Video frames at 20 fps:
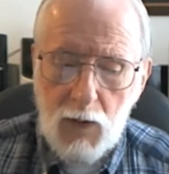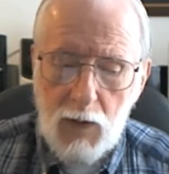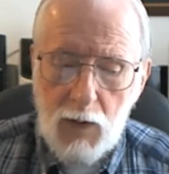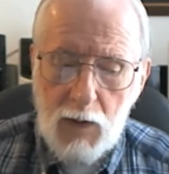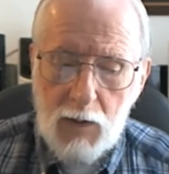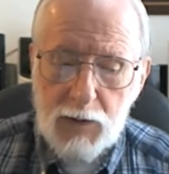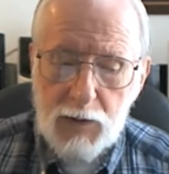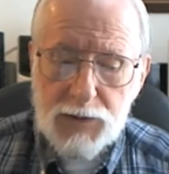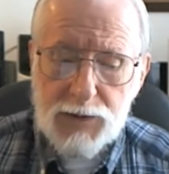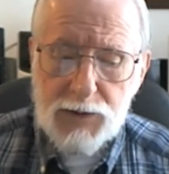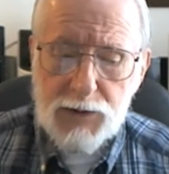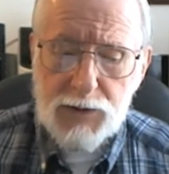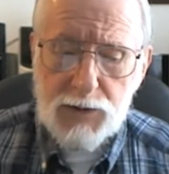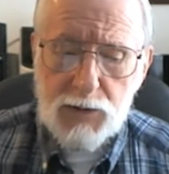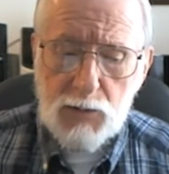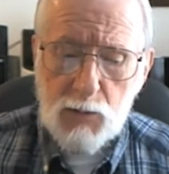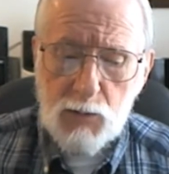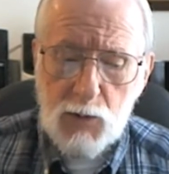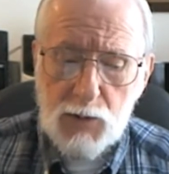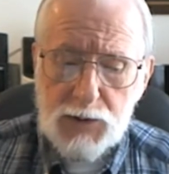It says
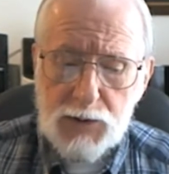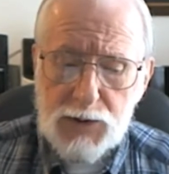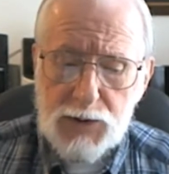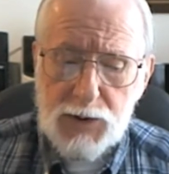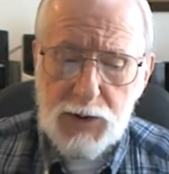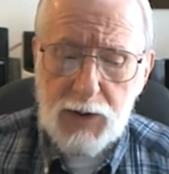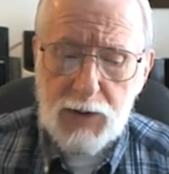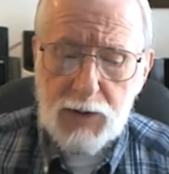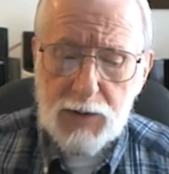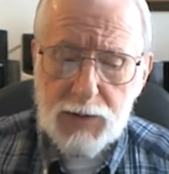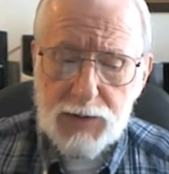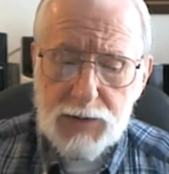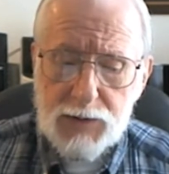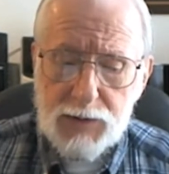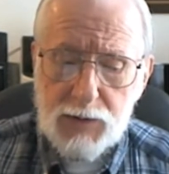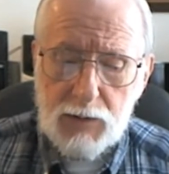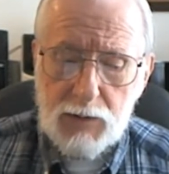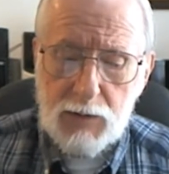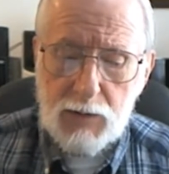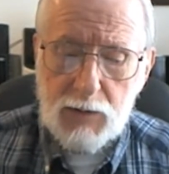the word
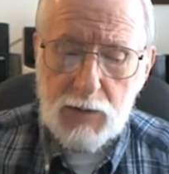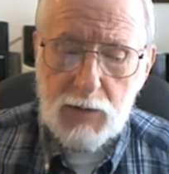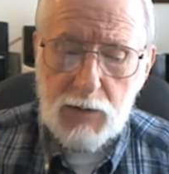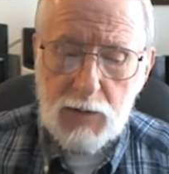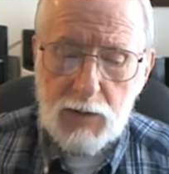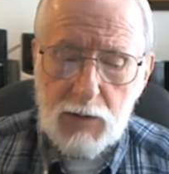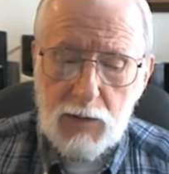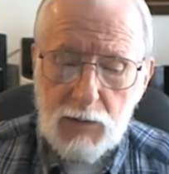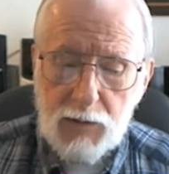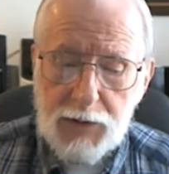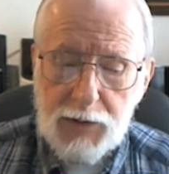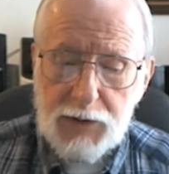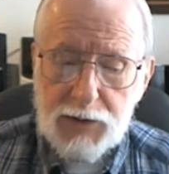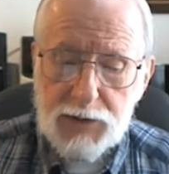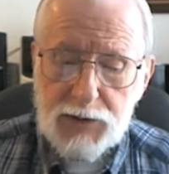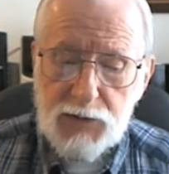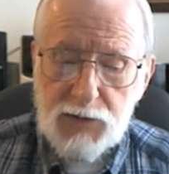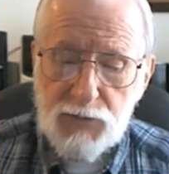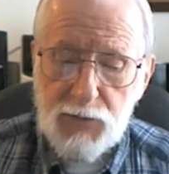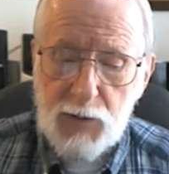Shagets, like
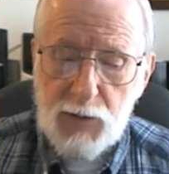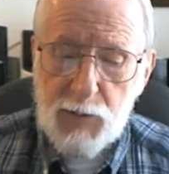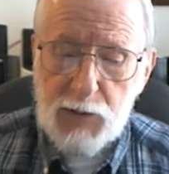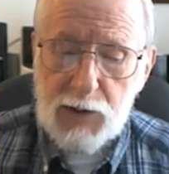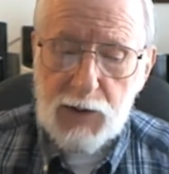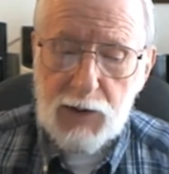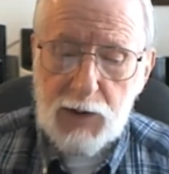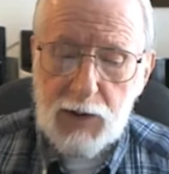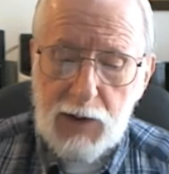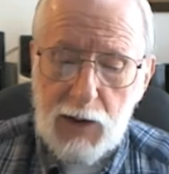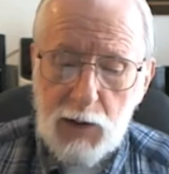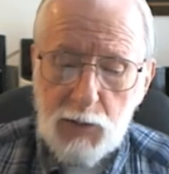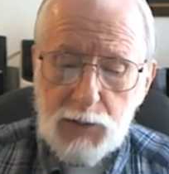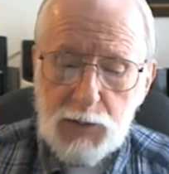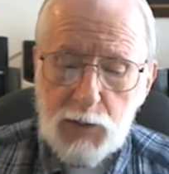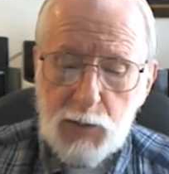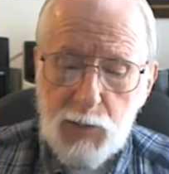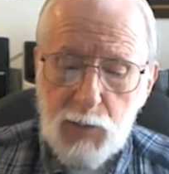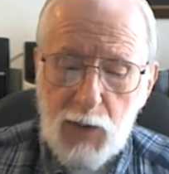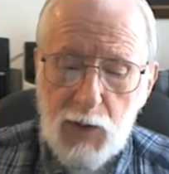its feminine
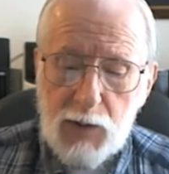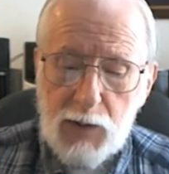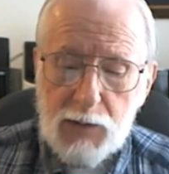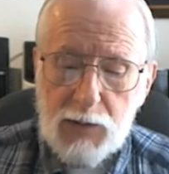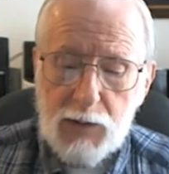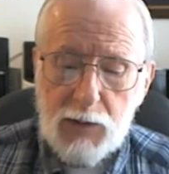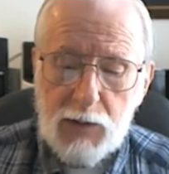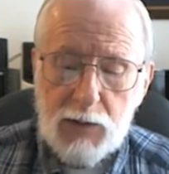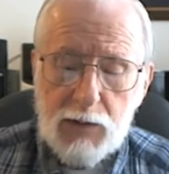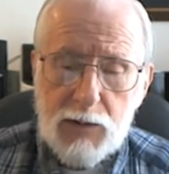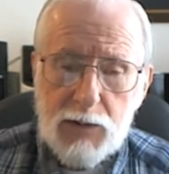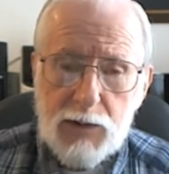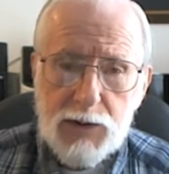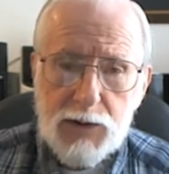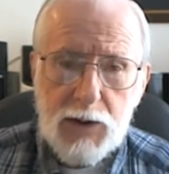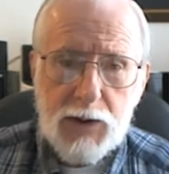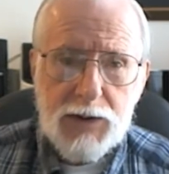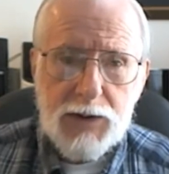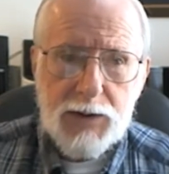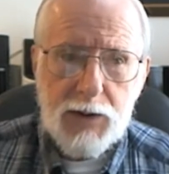counterpart,
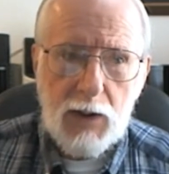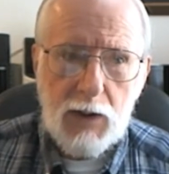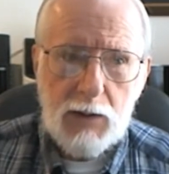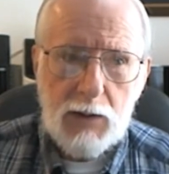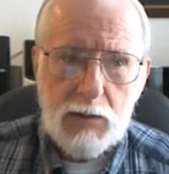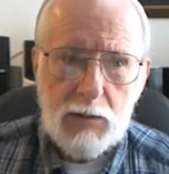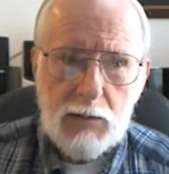shiksa.